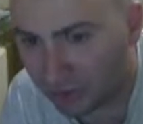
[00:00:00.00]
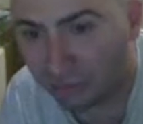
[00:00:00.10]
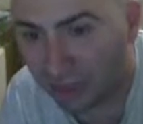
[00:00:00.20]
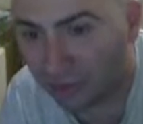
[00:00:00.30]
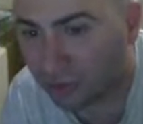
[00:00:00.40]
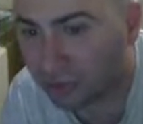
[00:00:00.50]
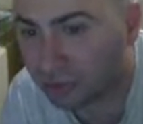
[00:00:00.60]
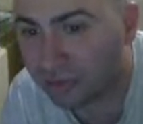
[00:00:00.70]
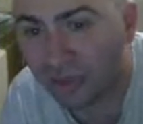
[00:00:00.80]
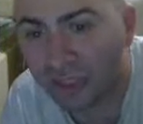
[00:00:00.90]
He's a brown
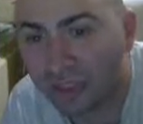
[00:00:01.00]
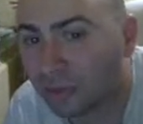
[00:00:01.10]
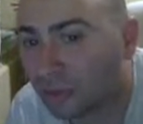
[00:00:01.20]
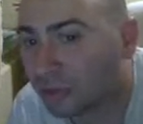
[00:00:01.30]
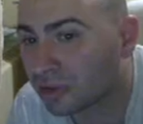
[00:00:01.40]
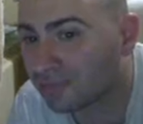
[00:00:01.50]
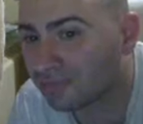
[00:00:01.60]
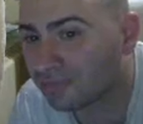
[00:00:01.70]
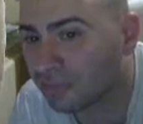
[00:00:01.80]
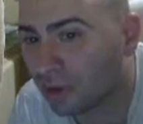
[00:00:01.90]
nose fuck, in other
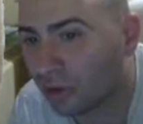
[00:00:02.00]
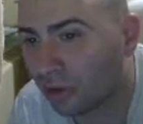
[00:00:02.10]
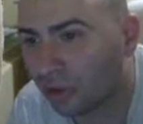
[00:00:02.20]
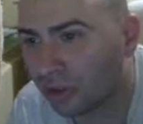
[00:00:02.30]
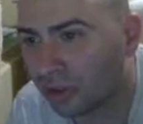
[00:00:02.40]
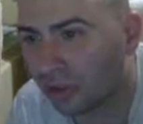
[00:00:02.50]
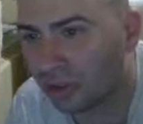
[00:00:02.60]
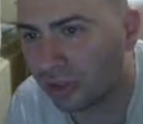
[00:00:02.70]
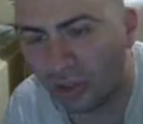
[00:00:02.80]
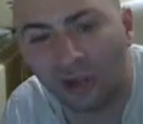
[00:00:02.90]
words. Or
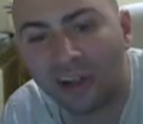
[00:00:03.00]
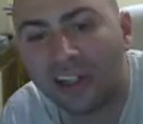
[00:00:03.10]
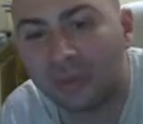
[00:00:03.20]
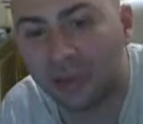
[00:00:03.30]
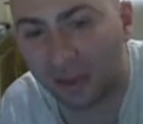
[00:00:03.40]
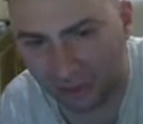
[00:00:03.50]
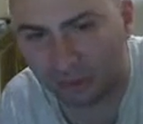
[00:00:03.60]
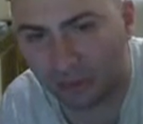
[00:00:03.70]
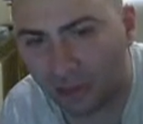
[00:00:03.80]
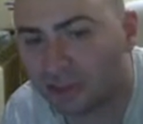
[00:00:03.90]
an
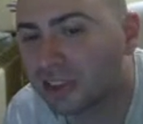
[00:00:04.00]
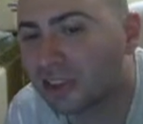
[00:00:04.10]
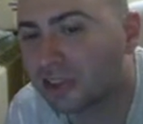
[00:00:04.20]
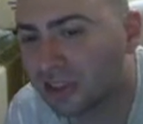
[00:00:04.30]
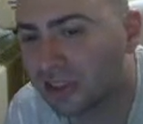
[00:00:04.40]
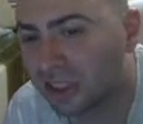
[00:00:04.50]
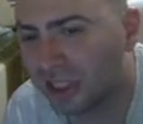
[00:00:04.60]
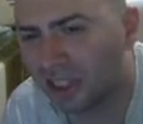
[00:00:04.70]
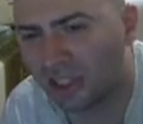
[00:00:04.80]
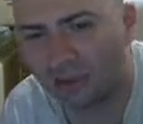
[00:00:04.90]
REMF, like Mark Singer says.
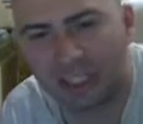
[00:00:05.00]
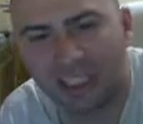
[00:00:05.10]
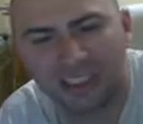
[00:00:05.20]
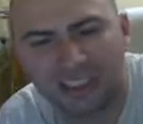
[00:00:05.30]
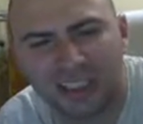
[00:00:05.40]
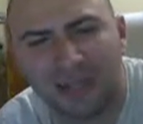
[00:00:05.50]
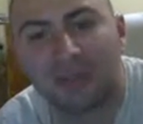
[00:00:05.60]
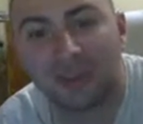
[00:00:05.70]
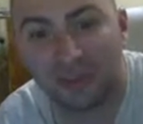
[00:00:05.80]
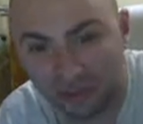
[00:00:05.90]
A Riaz
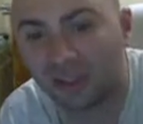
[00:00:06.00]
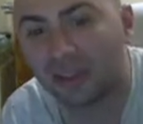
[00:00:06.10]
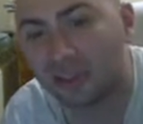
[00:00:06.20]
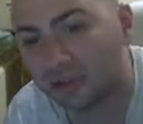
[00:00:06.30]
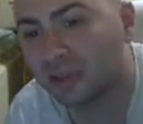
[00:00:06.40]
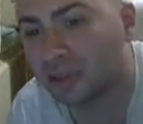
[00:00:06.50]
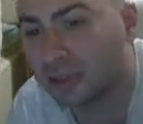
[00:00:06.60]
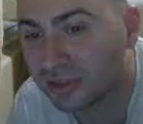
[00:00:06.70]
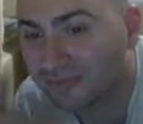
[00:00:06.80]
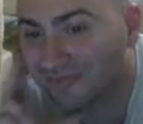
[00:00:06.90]
Shalat motherfucker. That's what he
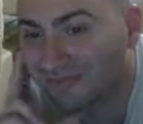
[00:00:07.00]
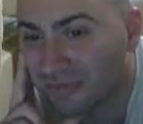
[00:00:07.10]
is.